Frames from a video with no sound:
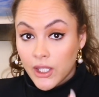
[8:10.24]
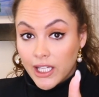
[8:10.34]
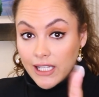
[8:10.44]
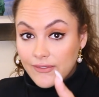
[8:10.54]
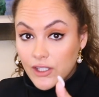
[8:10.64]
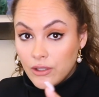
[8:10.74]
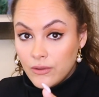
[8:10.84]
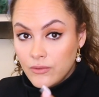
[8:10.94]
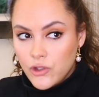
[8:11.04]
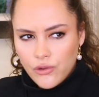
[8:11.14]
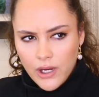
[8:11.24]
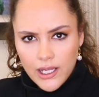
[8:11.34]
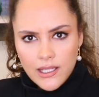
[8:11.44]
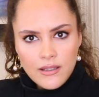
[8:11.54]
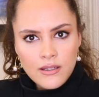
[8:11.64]
if you
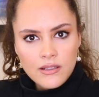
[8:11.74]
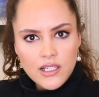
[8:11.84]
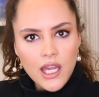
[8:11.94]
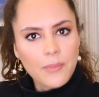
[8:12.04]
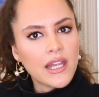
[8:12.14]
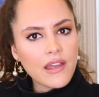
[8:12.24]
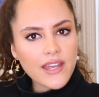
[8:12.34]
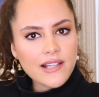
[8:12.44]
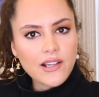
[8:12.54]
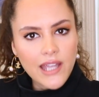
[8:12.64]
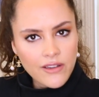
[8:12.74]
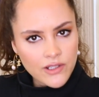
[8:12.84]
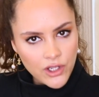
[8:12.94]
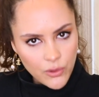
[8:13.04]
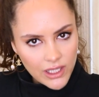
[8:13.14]
try to come near this, okay,
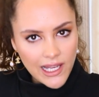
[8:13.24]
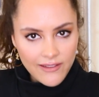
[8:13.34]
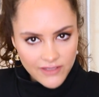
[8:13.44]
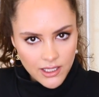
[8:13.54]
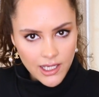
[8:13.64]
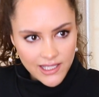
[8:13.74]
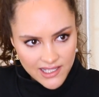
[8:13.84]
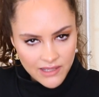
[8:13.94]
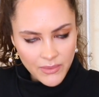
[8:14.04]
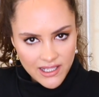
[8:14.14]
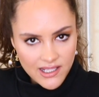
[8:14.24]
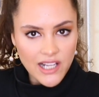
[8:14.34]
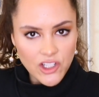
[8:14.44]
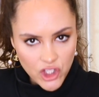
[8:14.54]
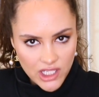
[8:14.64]
there's only one left and it is in my
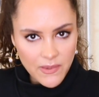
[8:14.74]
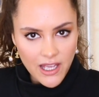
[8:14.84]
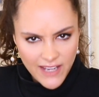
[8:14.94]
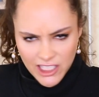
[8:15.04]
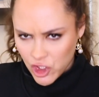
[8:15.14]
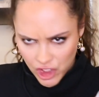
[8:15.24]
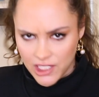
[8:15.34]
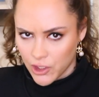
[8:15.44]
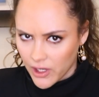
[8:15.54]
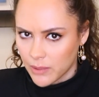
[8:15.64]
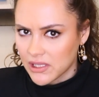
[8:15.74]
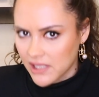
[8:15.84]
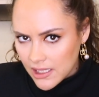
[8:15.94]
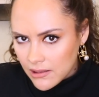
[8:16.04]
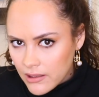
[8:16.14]
size and she's perfect and she's an incredible
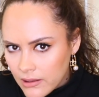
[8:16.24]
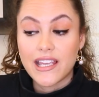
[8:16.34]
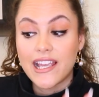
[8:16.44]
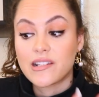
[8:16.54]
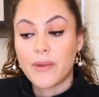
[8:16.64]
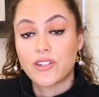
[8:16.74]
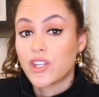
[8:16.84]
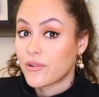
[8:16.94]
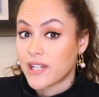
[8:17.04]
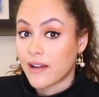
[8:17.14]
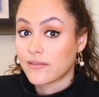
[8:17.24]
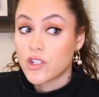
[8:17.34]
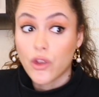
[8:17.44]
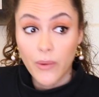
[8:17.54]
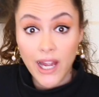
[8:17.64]
deal. It's about to go down.
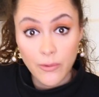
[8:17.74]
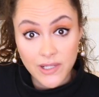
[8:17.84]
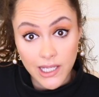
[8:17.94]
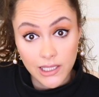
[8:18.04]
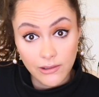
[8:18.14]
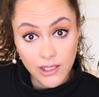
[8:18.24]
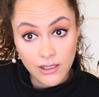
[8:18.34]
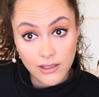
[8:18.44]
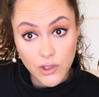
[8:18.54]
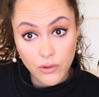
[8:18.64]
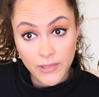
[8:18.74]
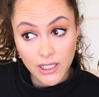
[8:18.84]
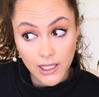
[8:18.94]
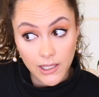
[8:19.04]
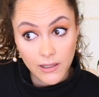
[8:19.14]
So the way I was like looking at this
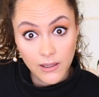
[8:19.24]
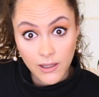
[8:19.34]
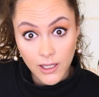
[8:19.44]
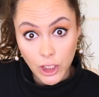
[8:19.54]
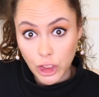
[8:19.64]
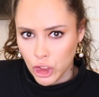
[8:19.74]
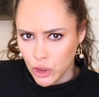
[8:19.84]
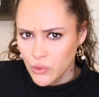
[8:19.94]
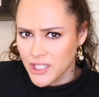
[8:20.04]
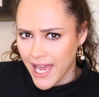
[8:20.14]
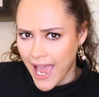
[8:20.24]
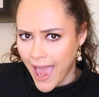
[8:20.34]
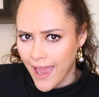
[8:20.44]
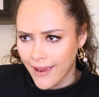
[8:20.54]
woman, like, you dare.